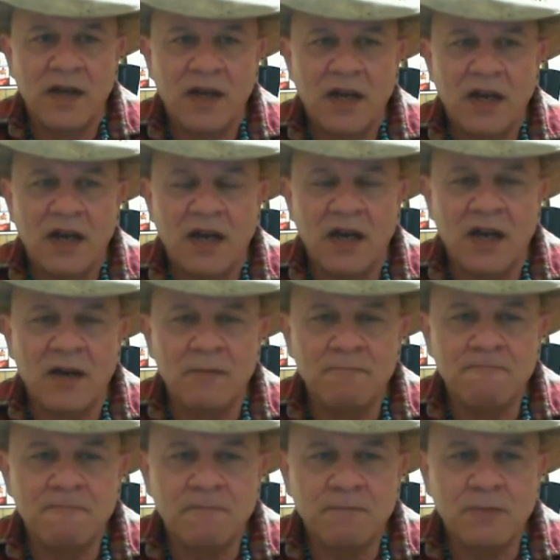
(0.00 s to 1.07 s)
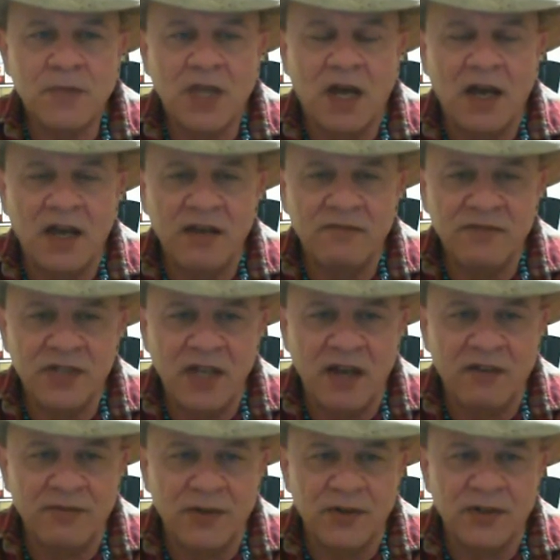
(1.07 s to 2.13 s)
Um, I have
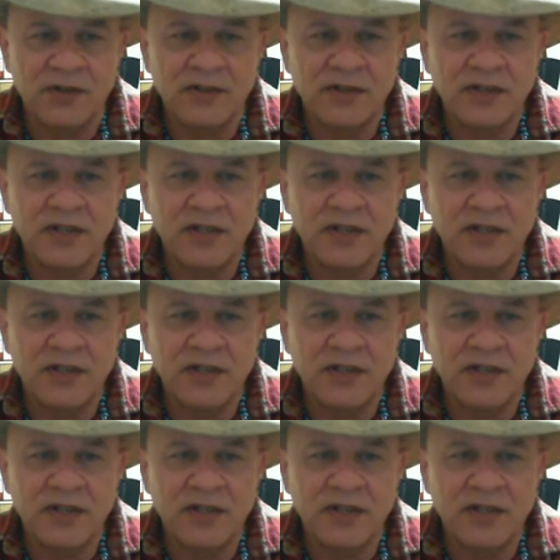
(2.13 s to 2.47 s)
never,